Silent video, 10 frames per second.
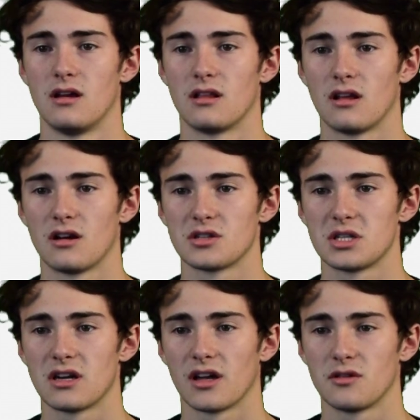Last
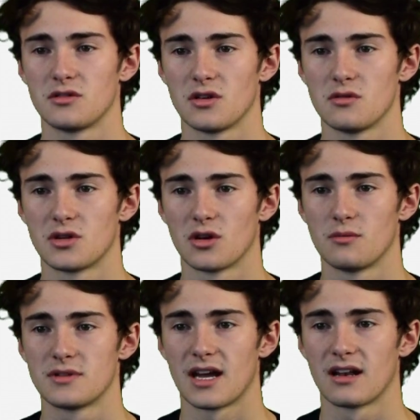year I used YouTube
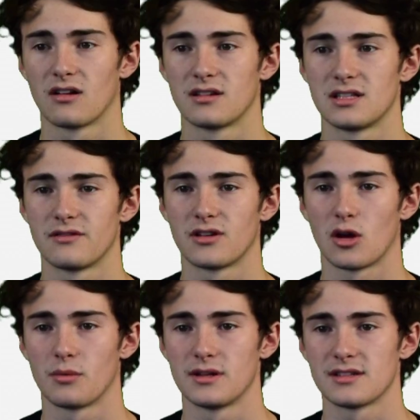to analyse different
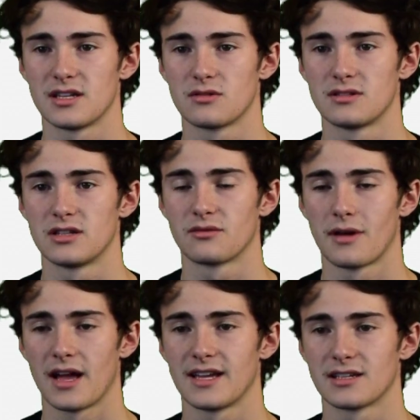opening sequences for
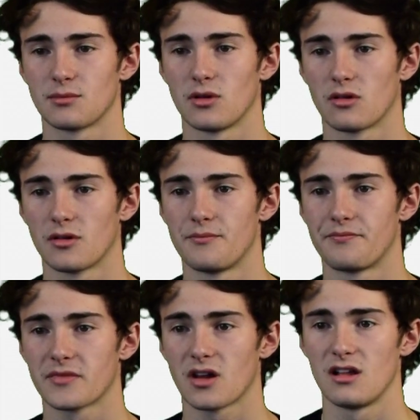my AS blog.
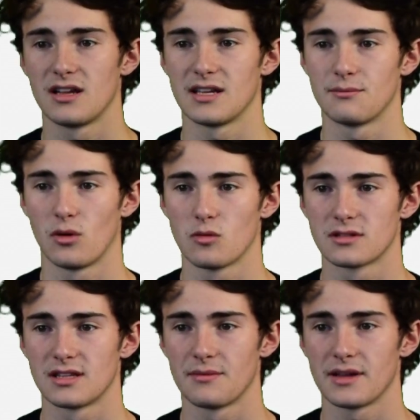I then
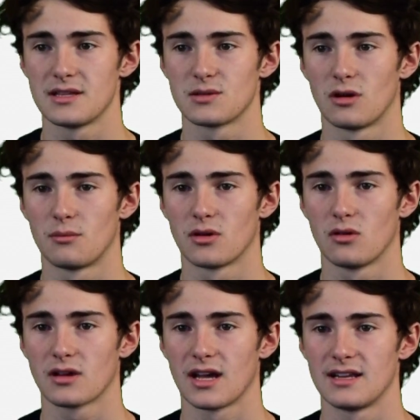imported them into my
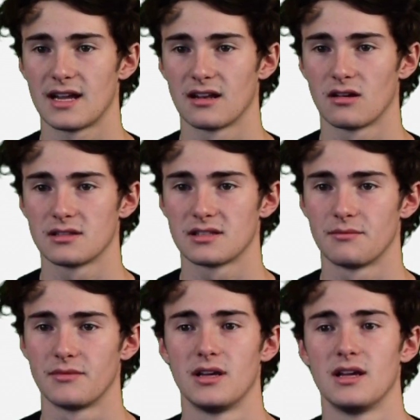blog and analysed
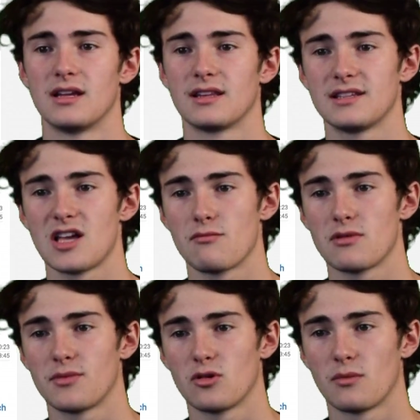them. This helped
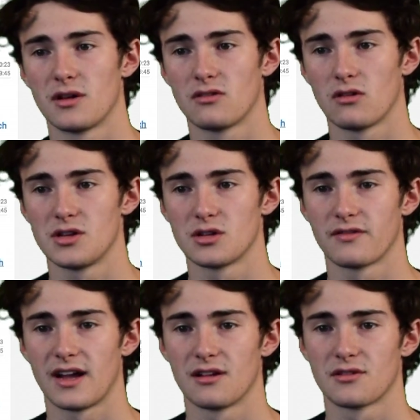me build my knowledge of
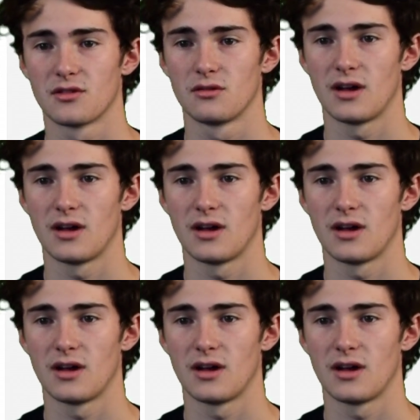how to